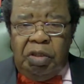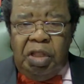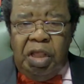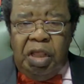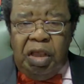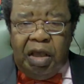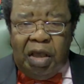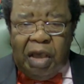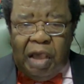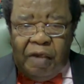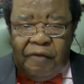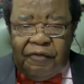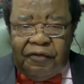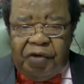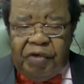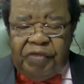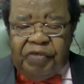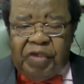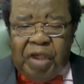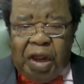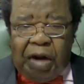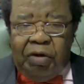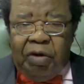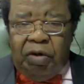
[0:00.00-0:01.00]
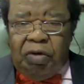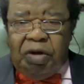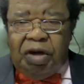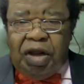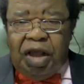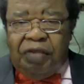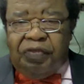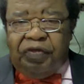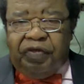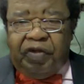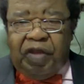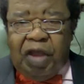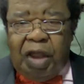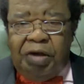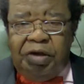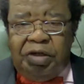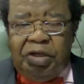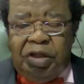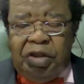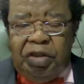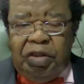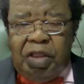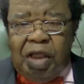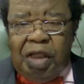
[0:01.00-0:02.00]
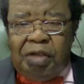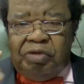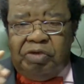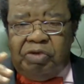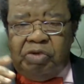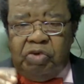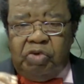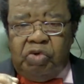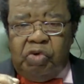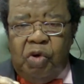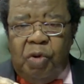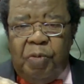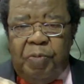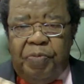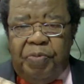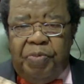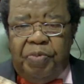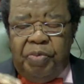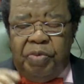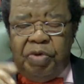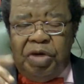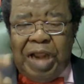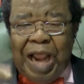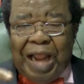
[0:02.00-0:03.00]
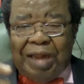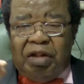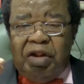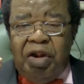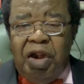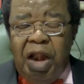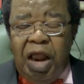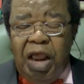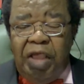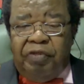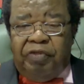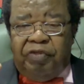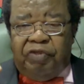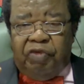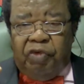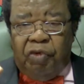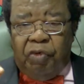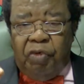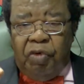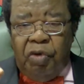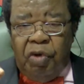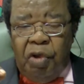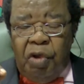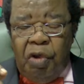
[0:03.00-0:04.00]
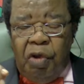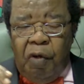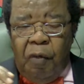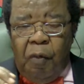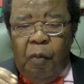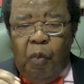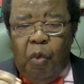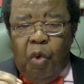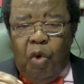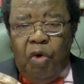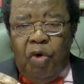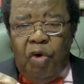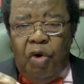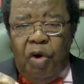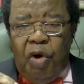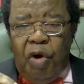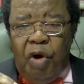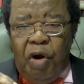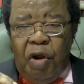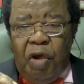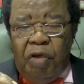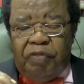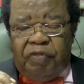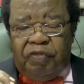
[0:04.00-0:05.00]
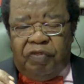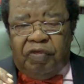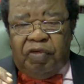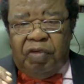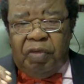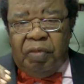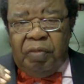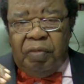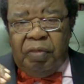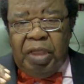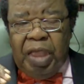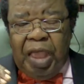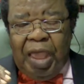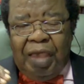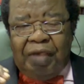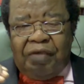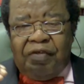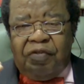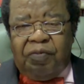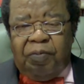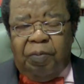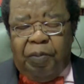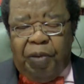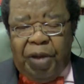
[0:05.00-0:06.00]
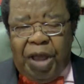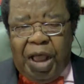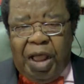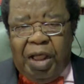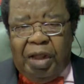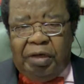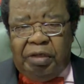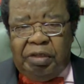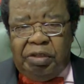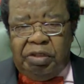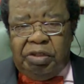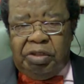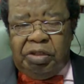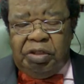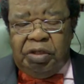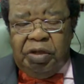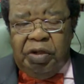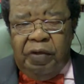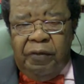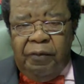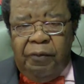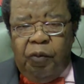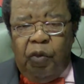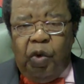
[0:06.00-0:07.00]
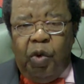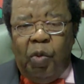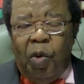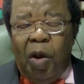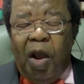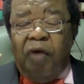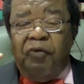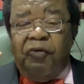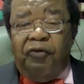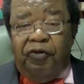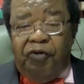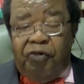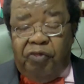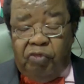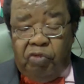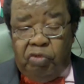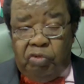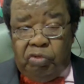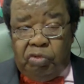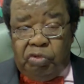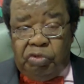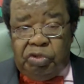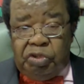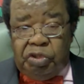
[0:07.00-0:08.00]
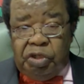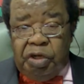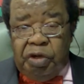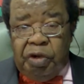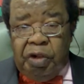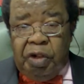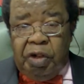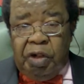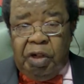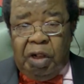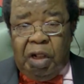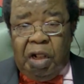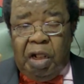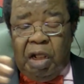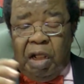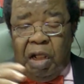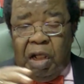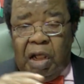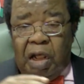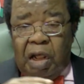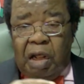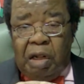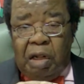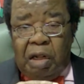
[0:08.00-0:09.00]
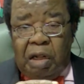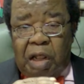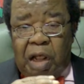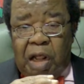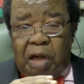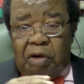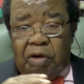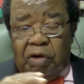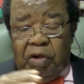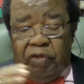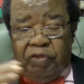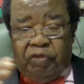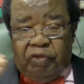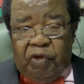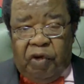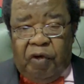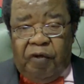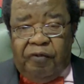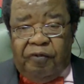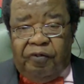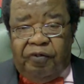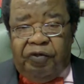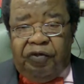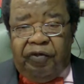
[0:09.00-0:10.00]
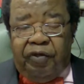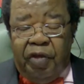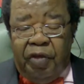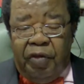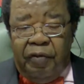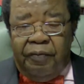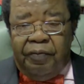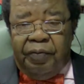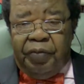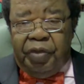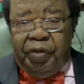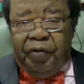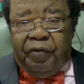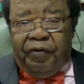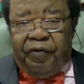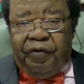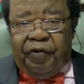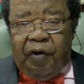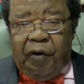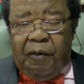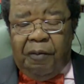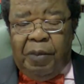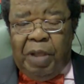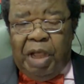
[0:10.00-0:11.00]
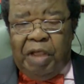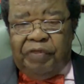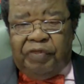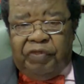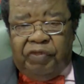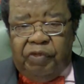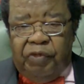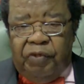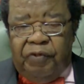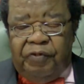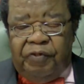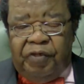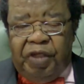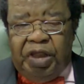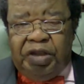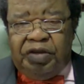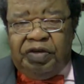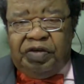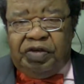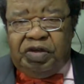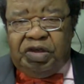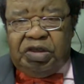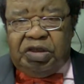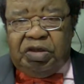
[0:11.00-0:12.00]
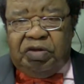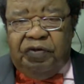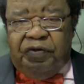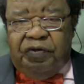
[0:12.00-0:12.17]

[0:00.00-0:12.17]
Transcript: They gave us an understanding that that NATO will not expand. We were fooled. A lot of the former Soviet